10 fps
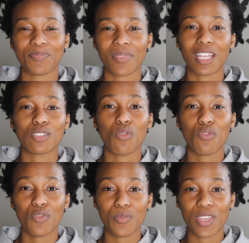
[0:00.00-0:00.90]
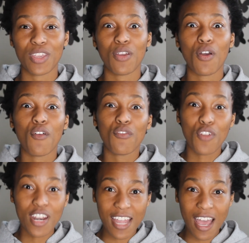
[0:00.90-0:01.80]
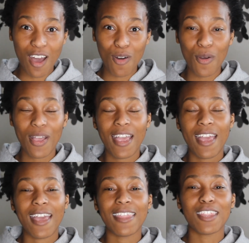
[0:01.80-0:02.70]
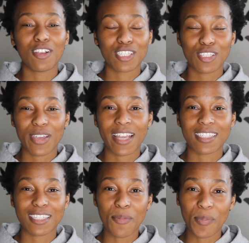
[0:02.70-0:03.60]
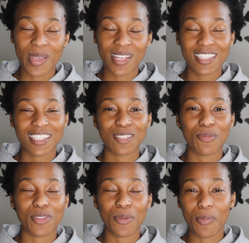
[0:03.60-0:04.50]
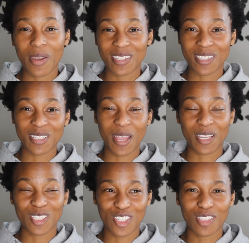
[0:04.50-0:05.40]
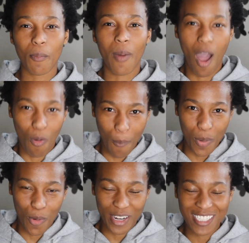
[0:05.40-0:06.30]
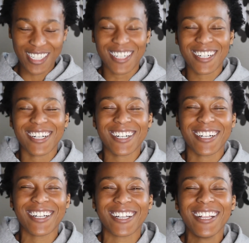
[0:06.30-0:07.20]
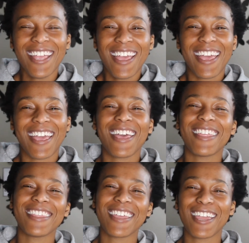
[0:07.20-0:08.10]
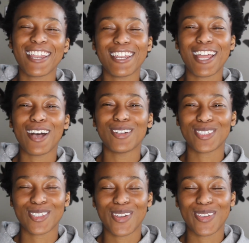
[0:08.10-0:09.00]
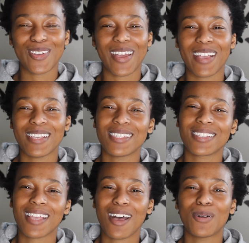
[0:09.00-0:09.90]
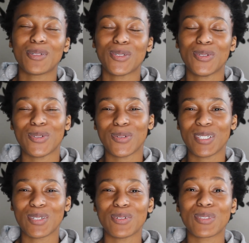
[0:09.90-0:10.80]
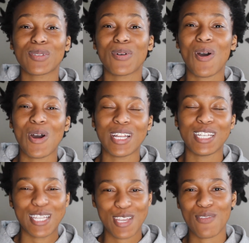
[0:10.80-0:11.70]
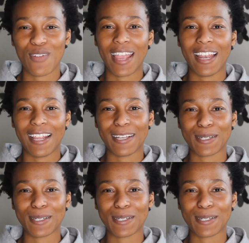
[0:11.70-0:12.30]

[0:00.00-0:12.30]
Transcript: That's all for me for now, and I'll see you guys in a bit with a presentation PowerPoint and then I'll show you guys how to do it also on e-filing.